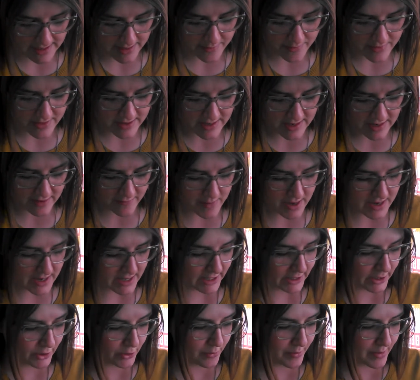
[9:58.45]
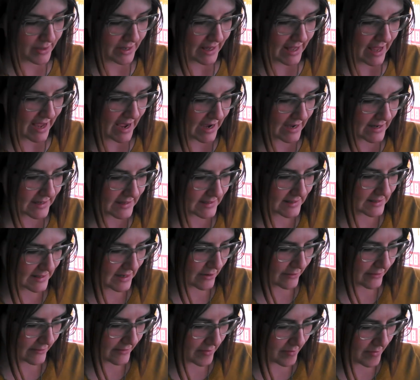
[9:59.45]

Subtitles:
I'm thinking of making little pig hats out of the